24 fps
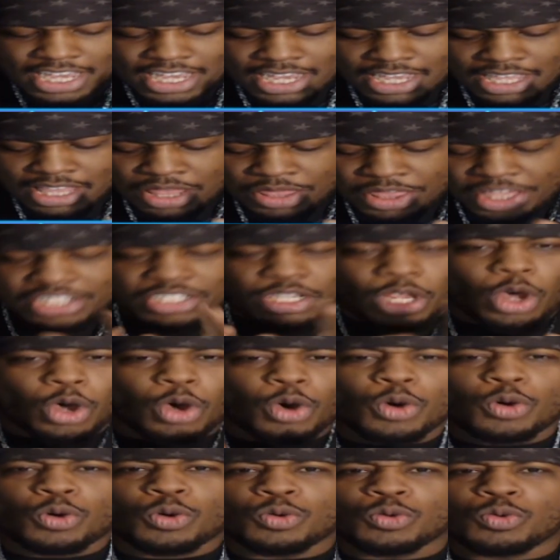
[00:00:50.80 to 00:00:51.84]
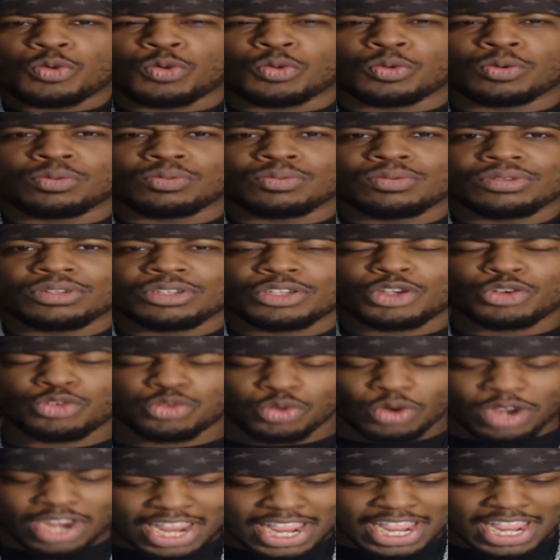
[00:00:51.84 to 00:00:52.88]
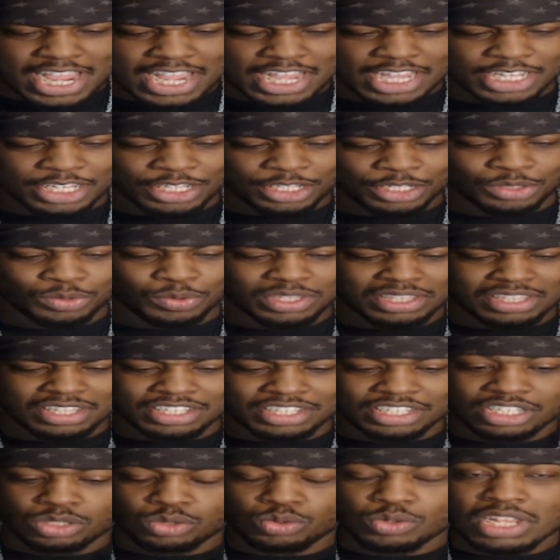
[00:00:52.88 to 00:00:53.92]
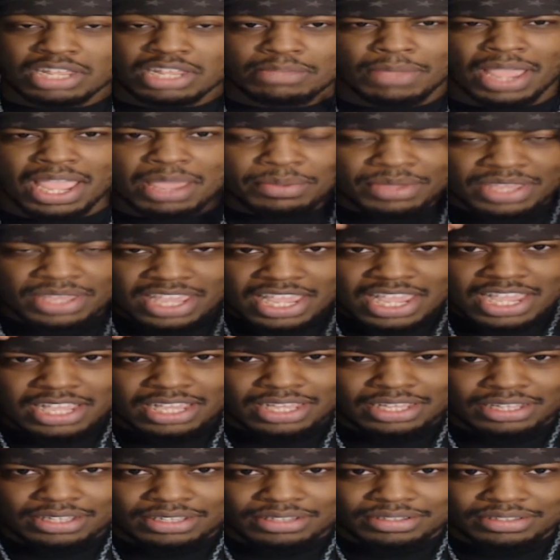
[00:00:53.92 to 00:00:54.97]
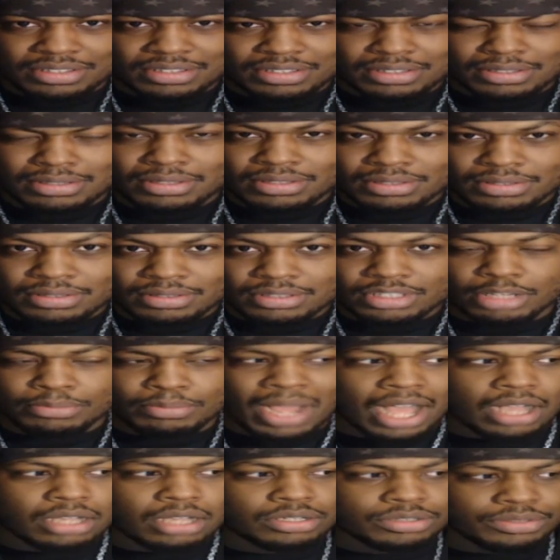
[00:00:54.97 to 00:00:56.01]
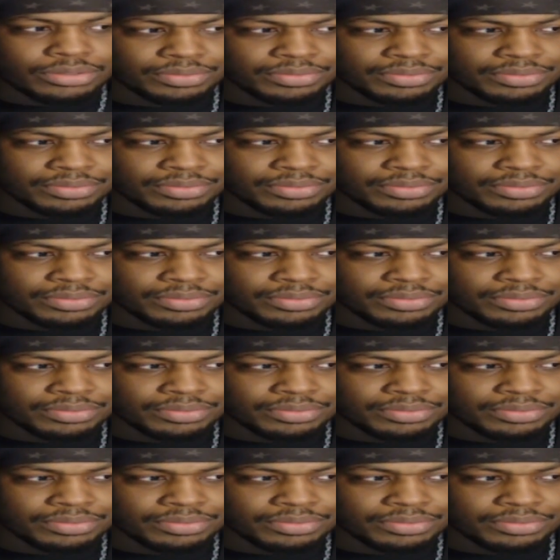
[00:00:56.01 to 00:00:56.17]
this whole craze with this Sweet Baby Inc. debacle